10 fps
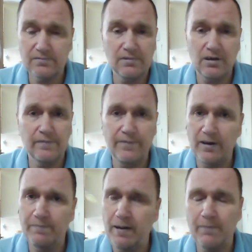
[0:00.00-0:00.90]
of
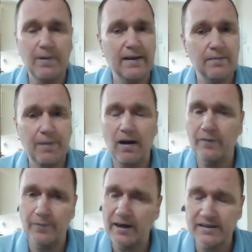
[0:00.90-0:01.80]
a public
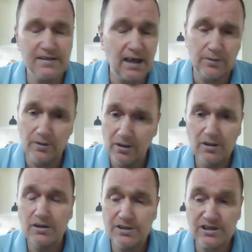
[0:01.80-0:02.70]
pathway. So
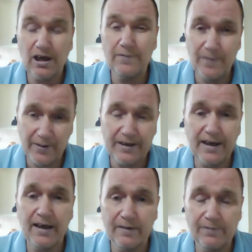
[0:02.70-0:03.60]
just go very
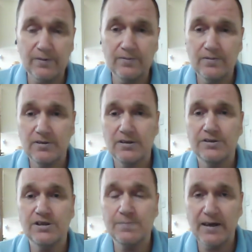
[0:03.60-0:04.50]
careful.
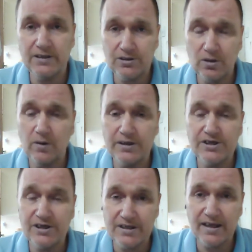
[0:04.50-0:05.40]
Just make sure it's
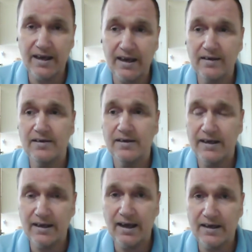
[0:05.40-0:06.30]
just there
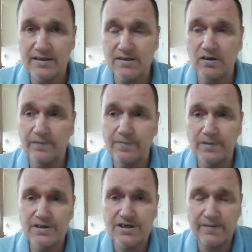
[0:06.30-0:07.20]
in case of
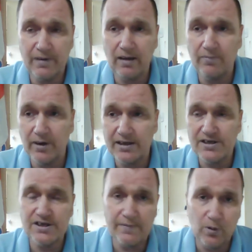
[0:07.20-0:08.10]
civil unrest,
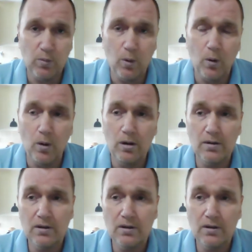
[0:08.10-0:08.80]
civil war,